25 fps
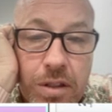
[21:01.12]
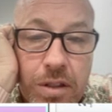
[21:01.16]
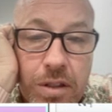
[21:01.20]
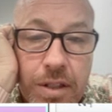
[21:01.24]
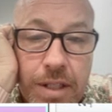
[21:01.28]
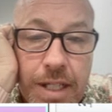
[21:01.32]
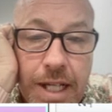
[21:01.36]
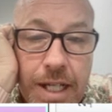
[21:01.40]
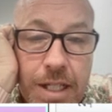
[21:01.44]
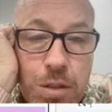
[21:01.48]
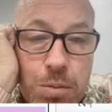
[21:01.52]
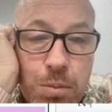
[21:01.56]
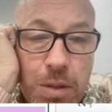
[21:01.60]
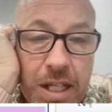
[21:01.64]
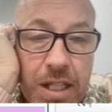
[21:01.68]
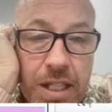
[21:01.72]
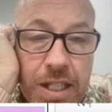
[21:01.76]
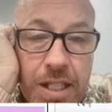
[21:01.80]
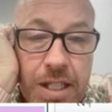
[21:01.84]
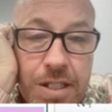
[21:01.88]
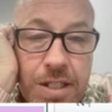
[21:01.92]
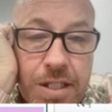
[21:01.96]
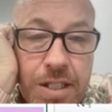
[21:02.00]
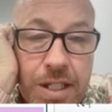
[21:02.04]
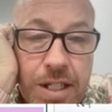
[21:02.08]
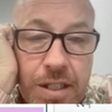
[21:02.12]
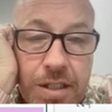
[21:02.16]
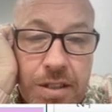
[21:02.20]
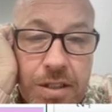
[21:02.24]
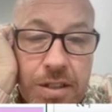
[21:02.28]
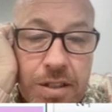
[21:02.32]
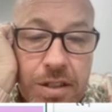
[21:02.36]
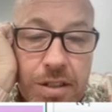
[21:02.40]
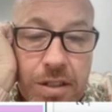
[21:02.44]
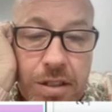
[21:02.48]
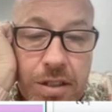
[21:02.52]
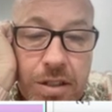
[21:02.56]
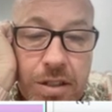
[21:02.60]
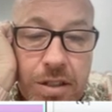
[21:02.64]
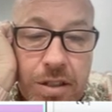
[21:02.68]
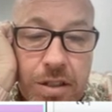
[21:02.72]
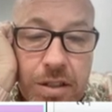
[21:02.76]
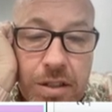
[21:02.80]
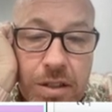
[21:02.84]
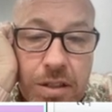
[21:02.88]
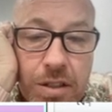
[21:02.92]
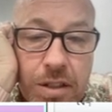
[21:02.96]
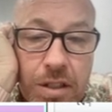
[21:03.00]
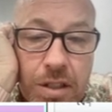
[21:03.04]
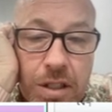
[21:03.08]
That's my lead sentence.
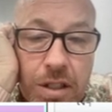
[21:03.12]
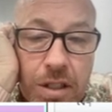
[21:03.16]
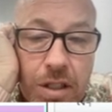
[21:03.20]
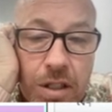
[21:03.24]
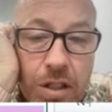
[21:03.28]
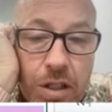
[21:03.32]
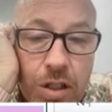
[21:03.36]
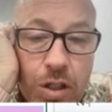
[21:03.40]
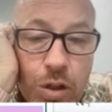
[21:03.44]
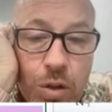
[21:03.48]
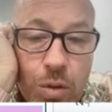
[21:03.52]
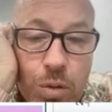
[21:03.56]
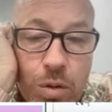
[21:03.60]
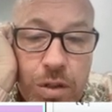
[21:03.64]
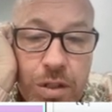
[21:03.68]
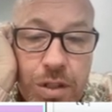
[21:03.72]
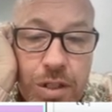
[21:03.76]
Well,